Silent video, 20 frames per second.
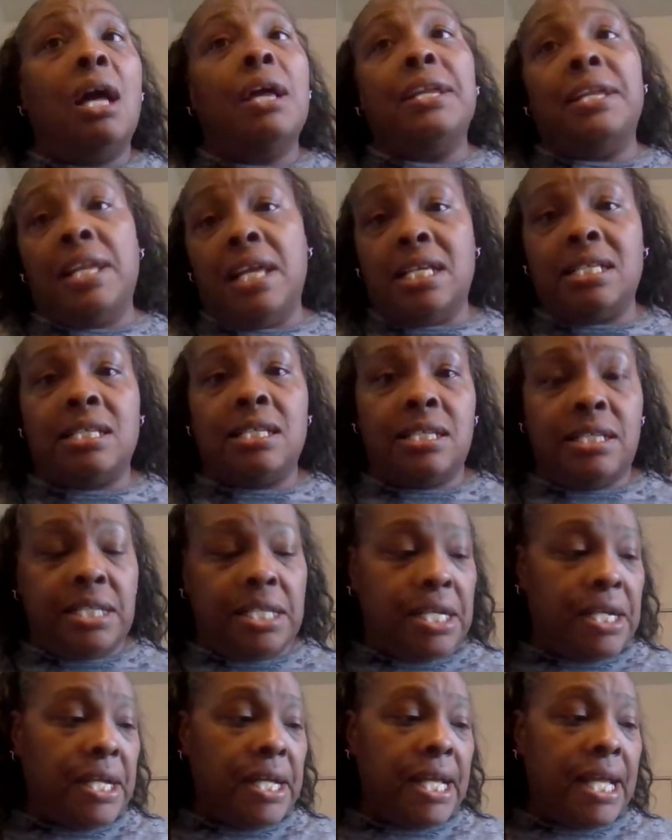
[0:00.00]

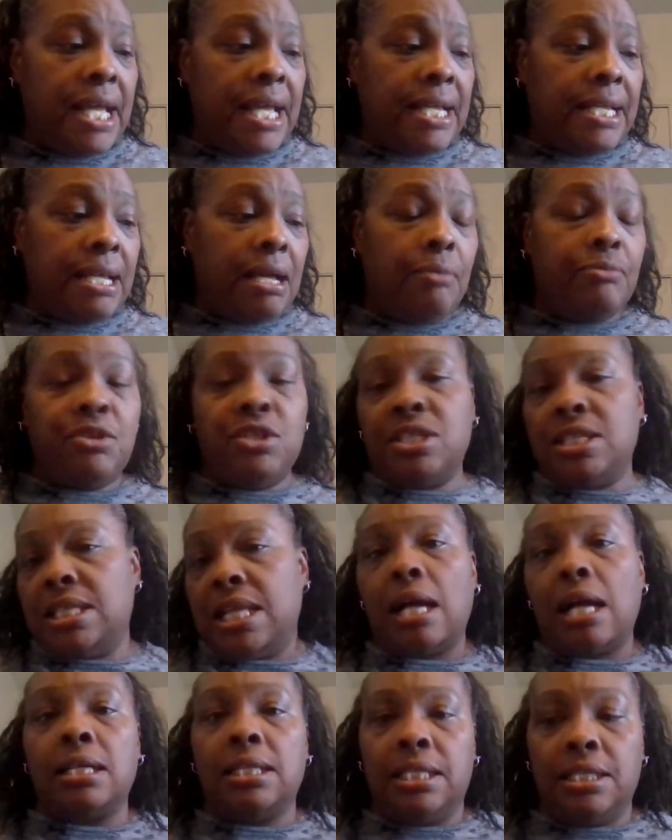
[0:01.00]
unnecessary. And I'm just
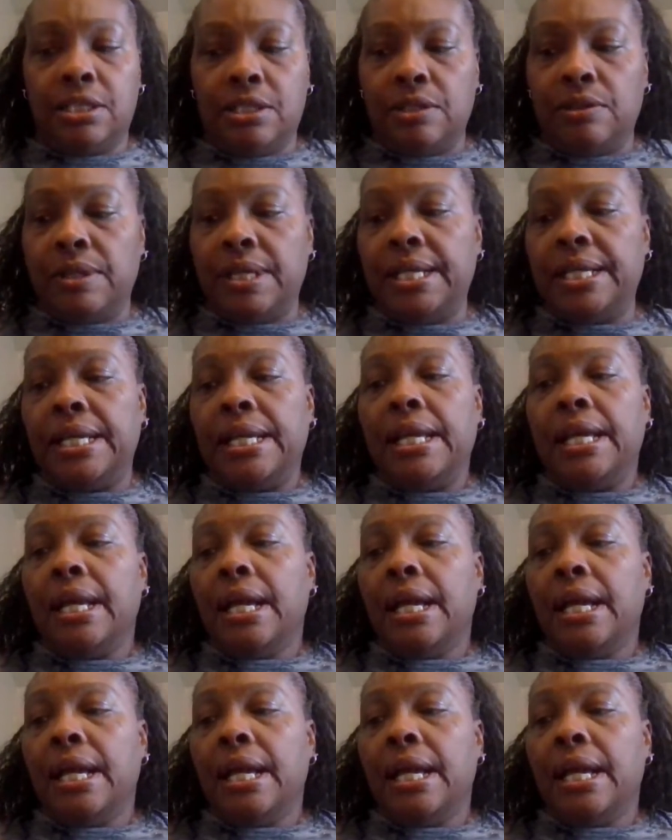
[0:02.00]
not going to do it.